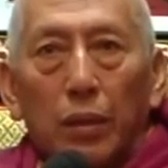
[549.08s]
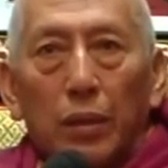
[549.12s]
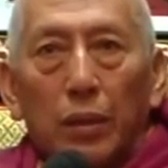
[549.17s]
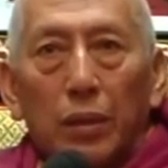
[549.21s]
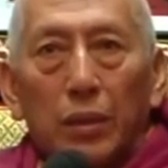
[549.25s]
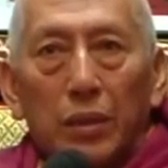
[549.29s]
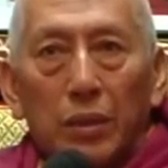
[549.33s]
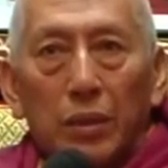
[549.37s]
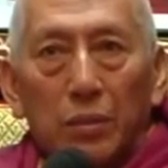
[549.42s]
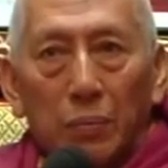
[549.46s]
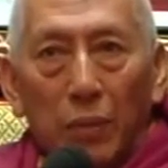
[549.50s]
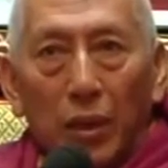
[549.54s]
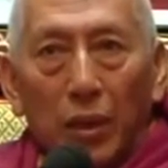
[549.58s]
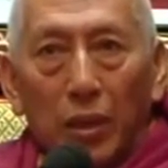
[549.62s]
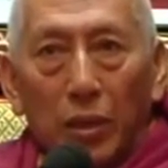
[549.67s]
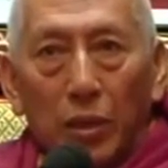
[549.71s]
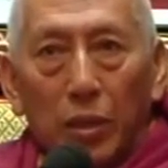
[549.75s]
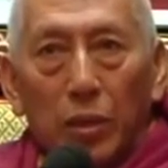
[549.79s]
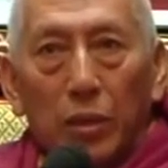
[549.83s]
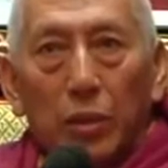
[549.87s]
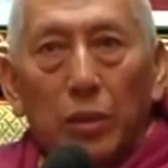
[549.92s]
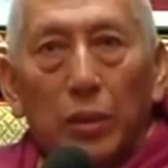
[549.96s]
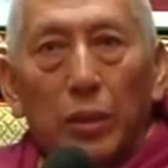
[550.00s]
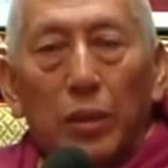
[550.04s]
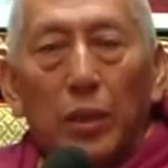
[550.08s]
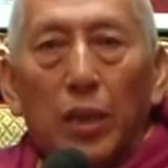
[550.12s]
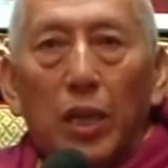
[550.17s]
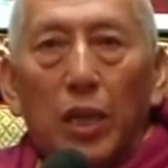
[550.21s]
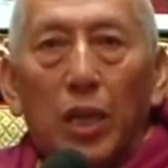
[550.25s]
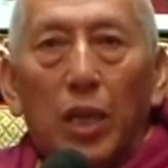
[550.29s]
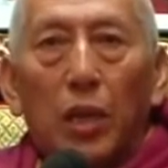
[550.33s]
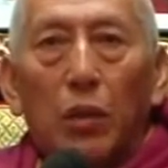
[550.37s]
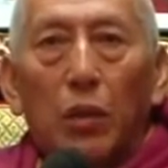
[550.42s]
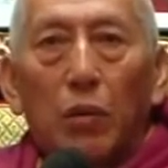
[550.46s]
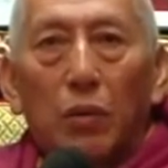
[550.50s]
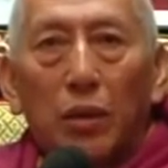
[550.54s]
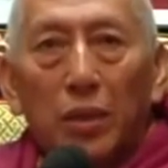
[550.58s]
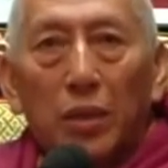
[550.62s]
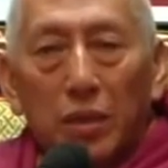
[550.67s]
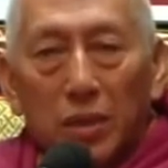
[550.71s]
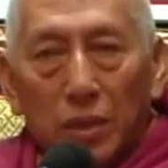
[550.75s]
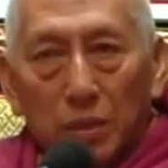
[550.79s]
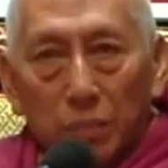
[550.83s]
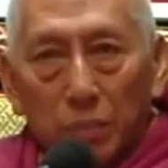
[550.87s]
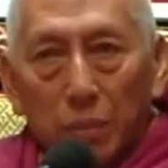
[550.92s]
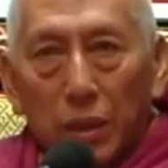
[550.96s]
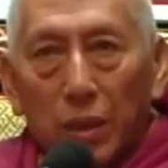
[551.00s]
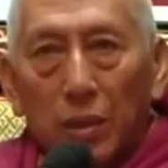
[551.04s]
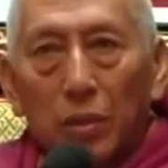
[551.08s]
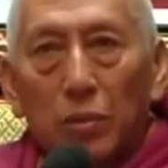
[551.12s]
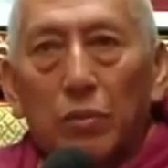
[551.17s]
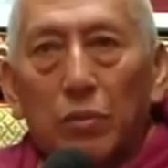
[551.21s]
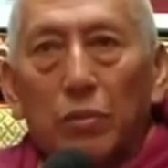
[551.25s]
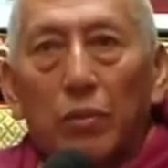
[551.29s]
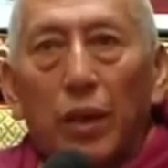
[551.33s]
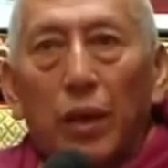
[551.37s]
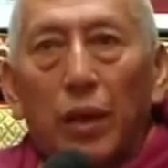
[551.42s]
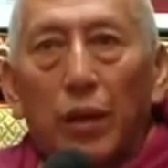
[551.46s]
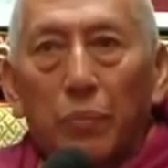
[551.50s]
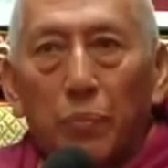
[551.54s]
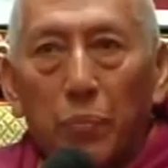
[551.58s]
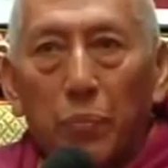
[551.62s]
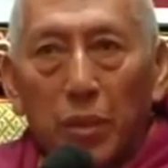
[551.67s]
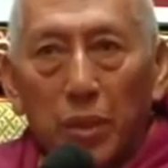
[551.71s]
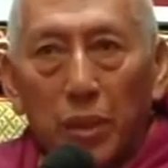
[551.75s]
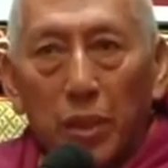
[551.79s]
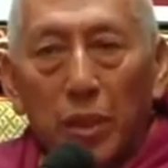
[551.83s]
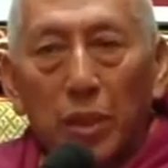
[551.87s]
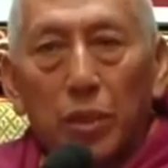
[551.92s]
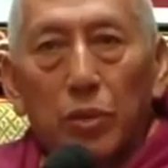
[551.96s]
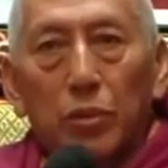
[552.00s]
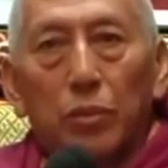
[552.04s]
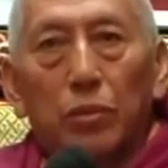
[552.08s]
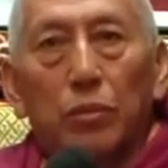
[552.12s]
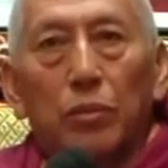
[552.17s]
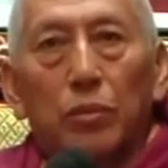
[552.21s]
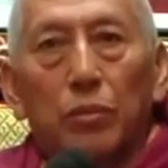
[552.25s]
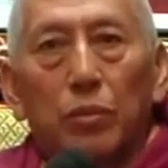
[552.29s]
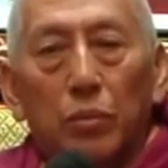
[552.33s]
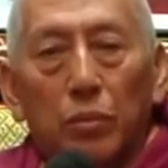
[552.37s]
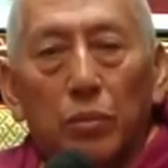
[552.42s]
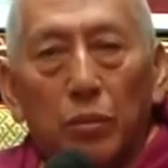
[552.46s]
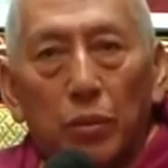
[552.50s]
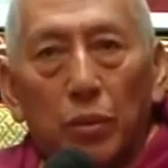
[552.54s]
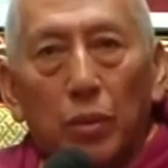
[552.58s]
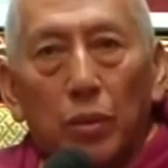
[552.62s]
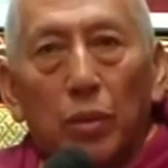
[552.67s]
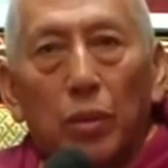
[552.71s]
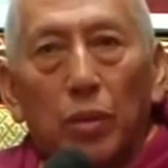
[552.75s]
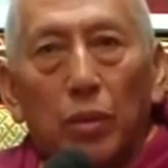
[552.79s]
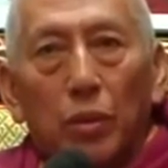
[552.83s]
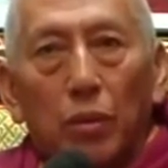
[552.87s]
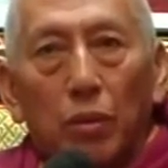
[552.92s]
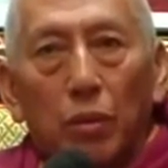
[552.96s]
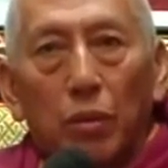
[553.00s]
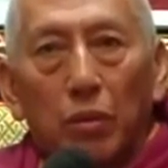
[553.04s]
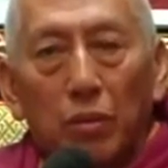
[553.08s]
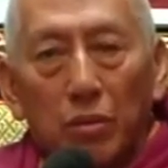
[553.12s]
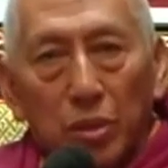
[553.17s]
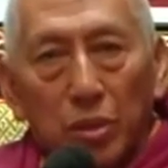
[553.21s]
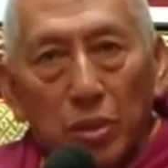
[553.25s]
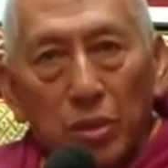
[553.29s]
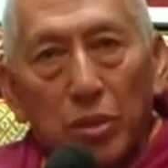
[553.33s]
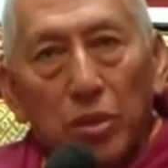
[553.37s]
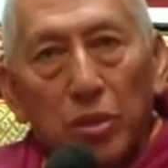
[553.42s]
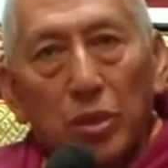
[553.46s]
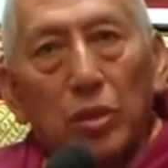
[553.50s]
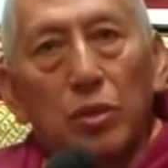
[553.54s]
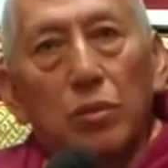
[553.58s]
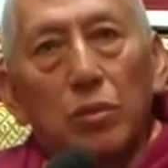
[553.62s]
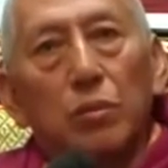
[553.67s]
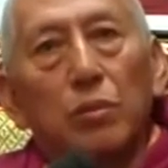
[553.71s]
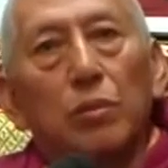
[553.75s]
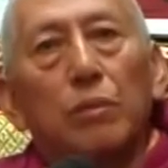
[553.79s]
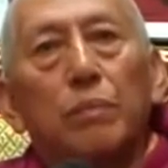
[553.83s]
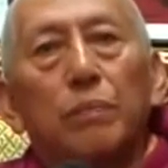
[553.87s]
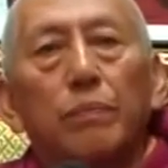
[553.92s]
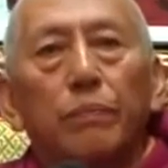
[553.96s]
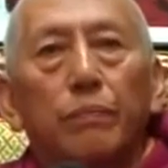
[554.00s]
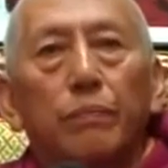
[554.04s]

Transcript: respect, equal respect to every religion, no distinction.